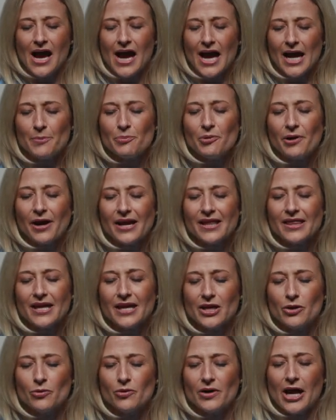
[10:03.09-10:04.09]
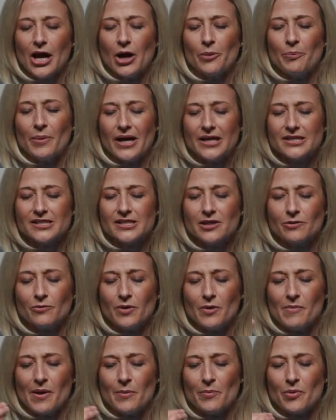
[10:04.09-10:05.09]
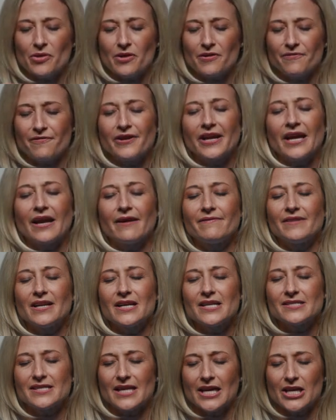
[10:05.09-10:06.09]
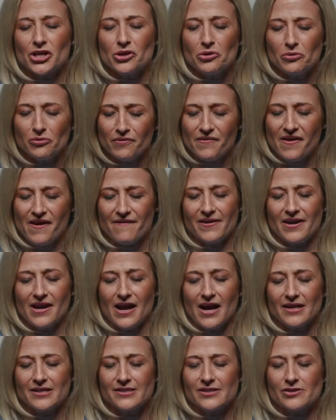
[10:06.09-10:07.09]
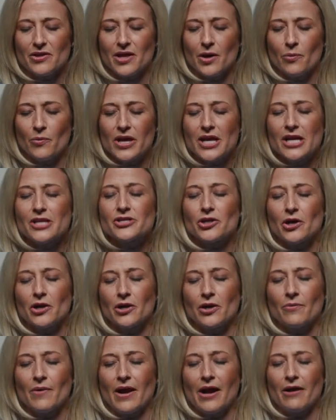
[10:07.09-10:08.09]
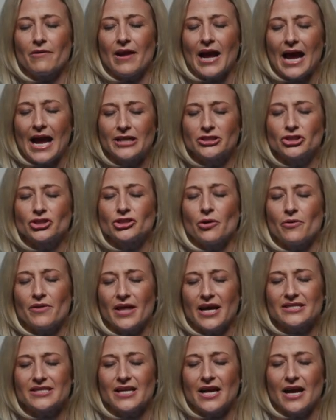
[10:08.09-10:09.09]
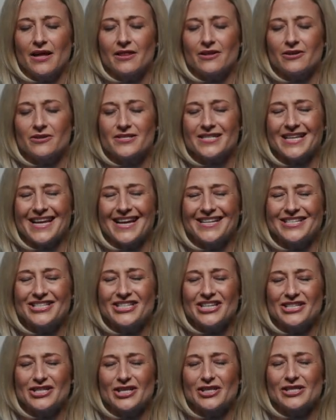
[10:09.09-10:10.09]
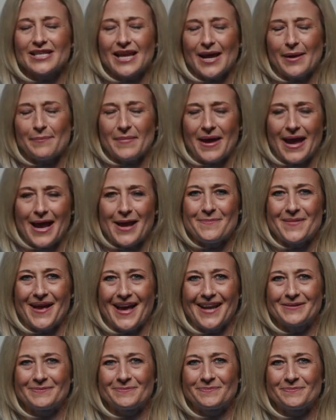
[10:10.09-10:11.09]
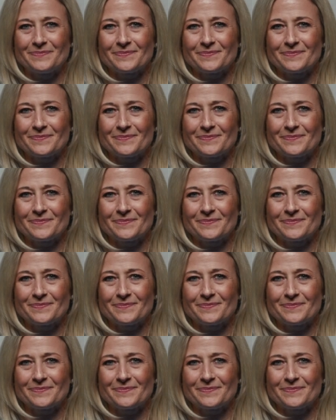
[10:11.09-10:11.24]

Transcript: I pray that you would help us to remember the forgiveness that you have given us so that we could turn around and show that to others. In Jesus' name, amen.